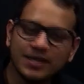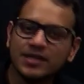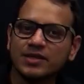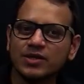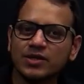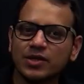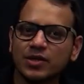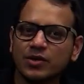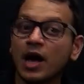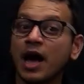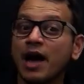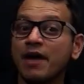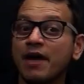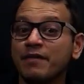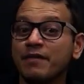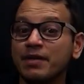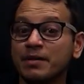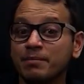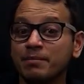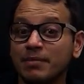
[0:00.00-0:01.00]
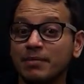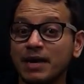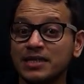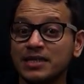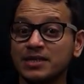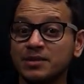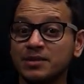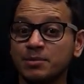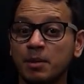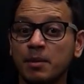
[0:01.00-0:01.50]
having maximum
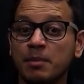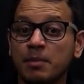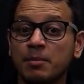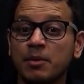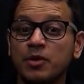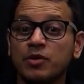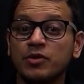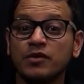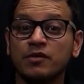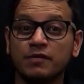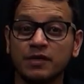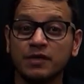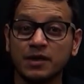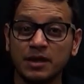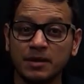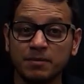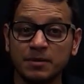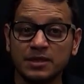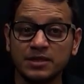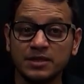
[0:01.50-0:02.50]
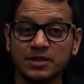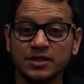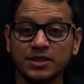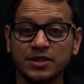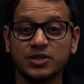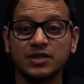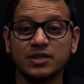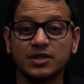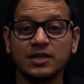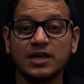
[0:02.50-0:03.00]
amount of
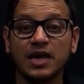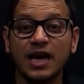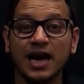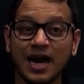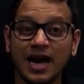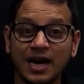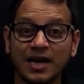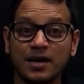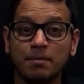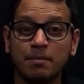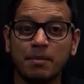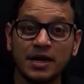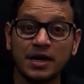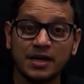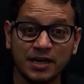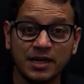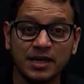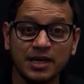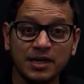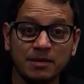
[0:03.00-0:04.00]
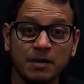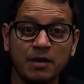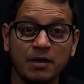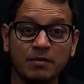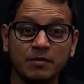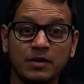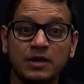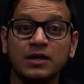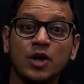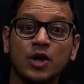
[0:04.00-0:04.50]
representation and bargaining power.
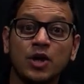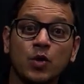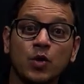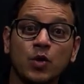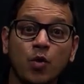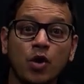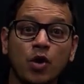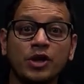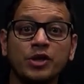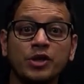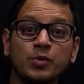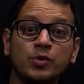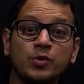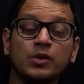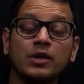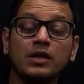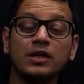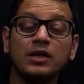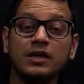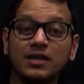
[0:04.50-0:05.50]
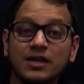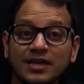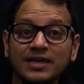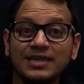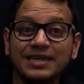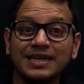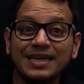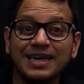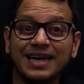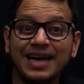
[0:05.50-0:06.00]
What you learn
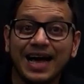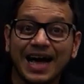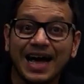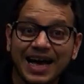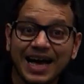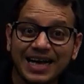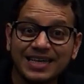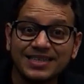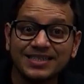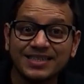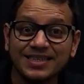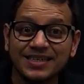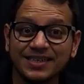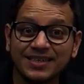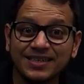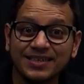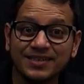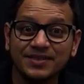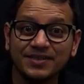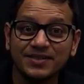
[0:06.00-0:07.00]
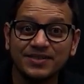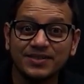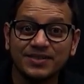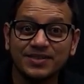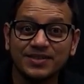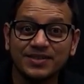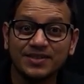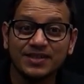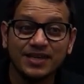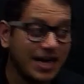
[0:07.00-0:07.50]
as a
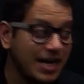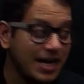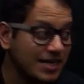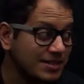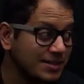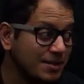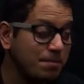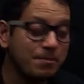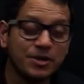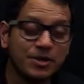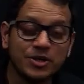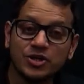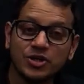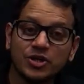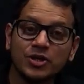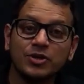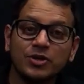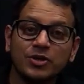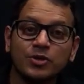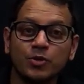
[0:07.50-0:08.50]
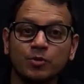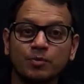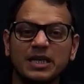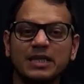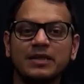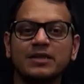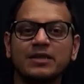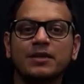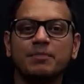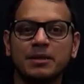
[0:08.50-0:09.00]
pressure group in the
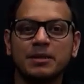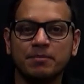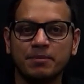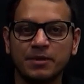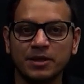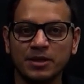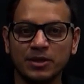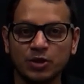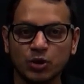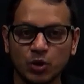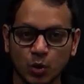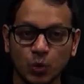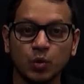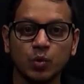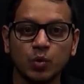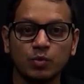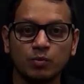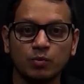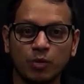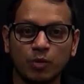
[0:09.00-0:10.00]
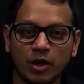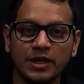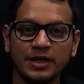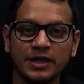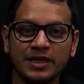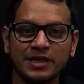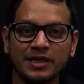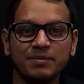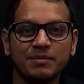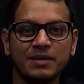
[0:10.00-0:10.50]
paper 2, polity
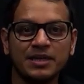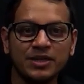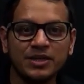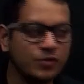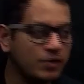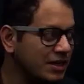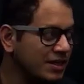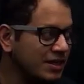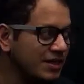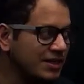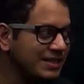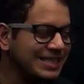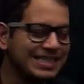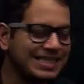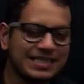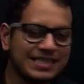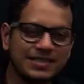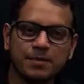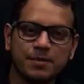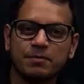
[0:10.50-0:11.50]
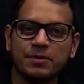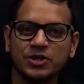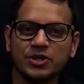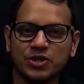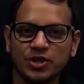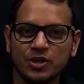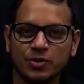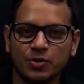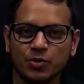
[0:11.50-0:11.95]
mein, you will learn it as a pressure group.